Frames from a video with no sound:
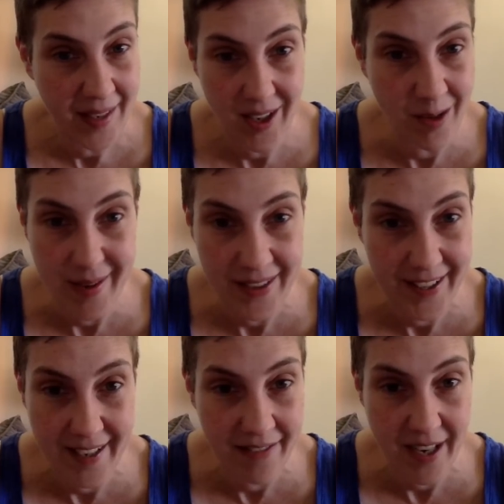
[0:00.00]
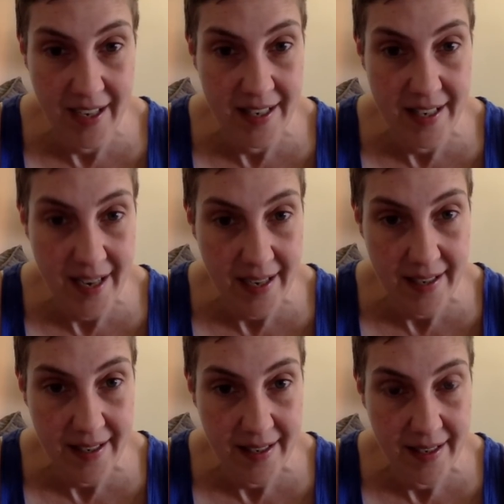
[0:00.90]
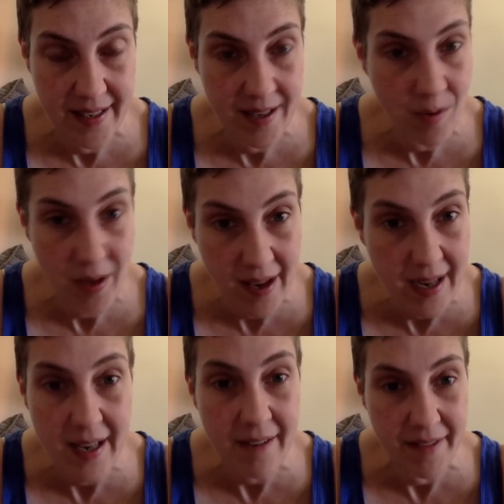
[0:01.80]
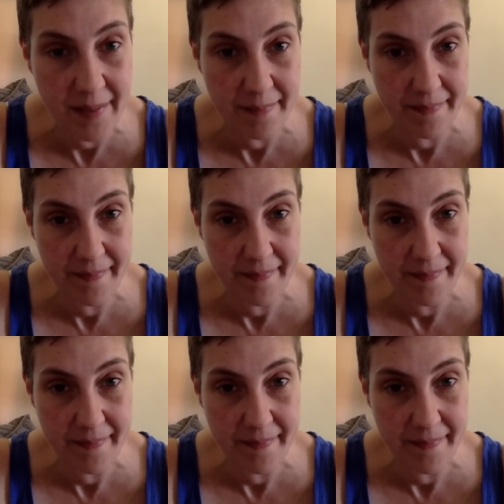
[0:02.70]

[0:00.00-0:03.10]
Gomeshi never had sex with any of them.